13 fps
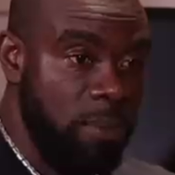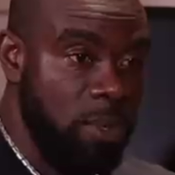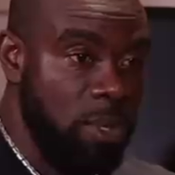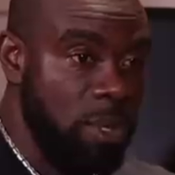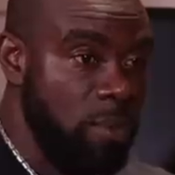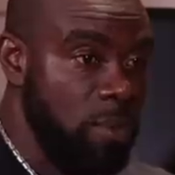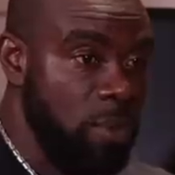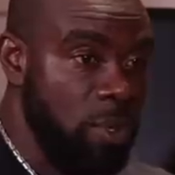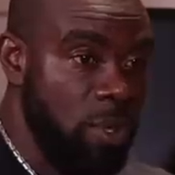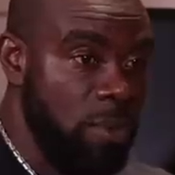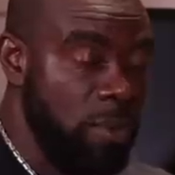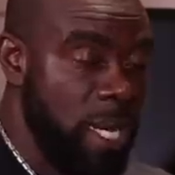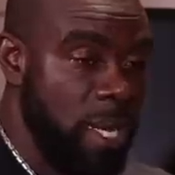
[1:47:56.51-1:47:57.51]
Mode
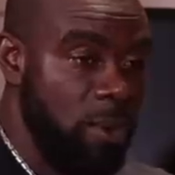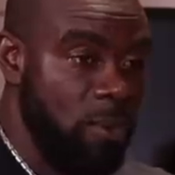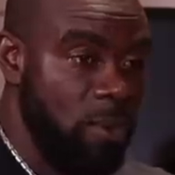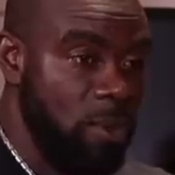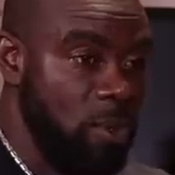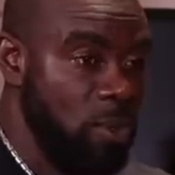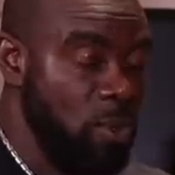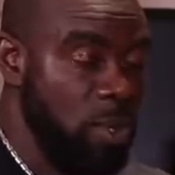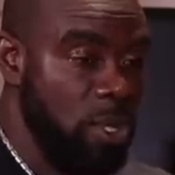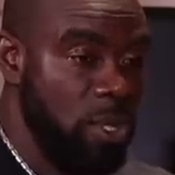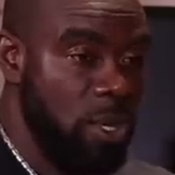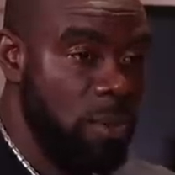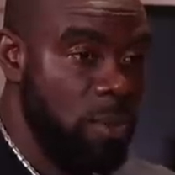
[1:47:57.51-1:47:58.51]
mode mind
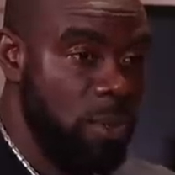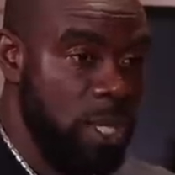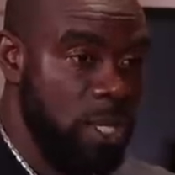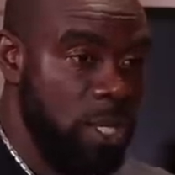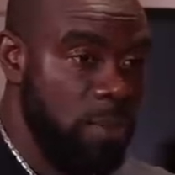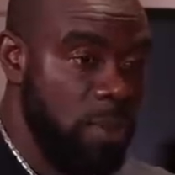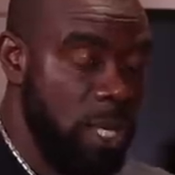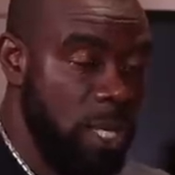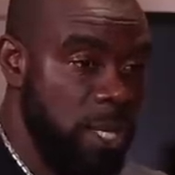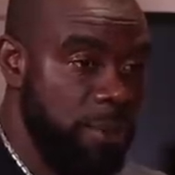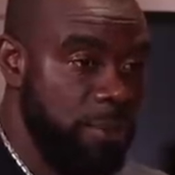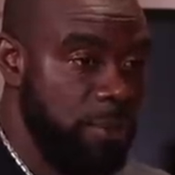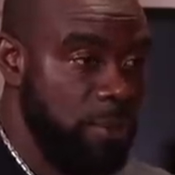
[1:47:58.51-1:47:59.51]
doing something with Jimmy
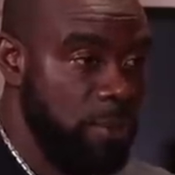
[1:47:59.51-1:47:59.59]
Cliff.